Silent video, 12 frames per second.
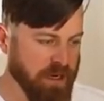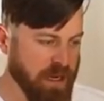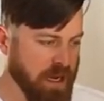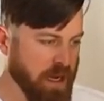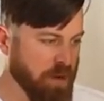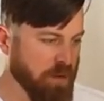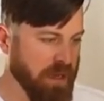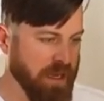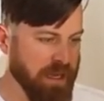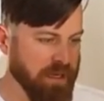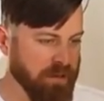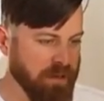now,
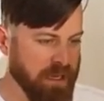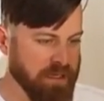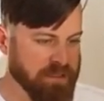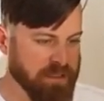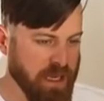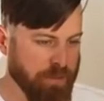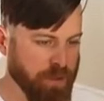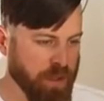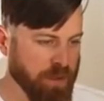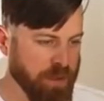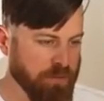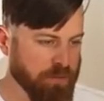and let's upload it